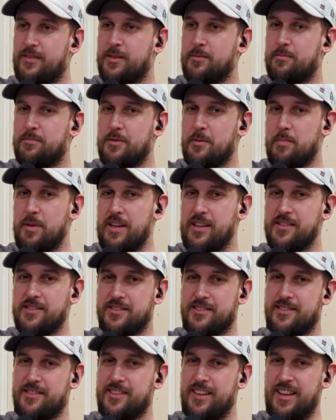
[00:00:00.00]
The
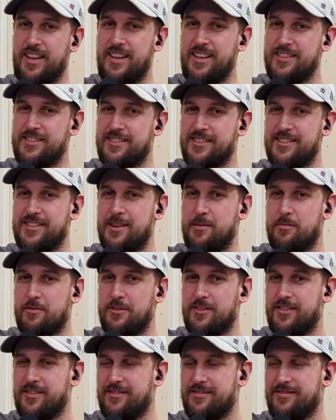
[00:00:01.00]
pins, their heads are
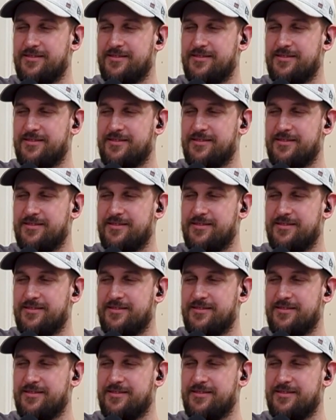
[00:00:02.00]
separate.